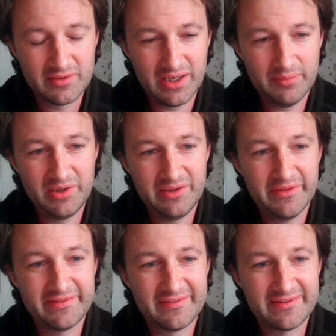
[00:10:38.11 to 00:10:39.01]
I believe
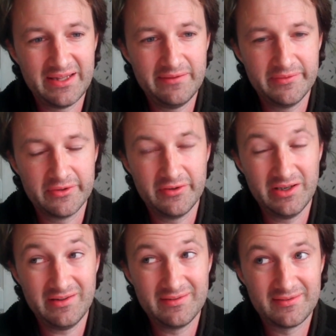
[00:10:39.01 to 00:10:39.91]
that the Savior
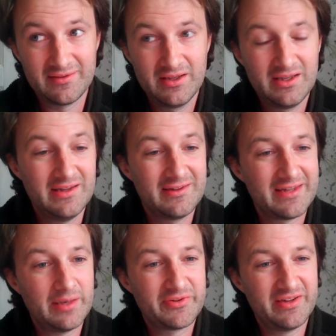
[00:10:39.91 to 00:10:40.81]
is, in
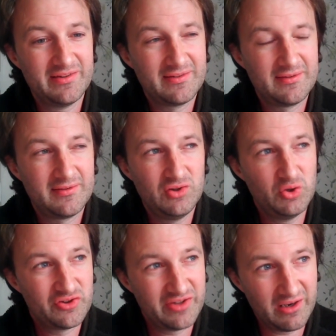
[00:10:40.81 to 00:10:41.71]
some sense,
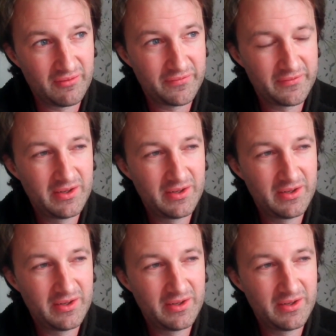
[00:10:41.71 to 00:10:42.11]
yourself.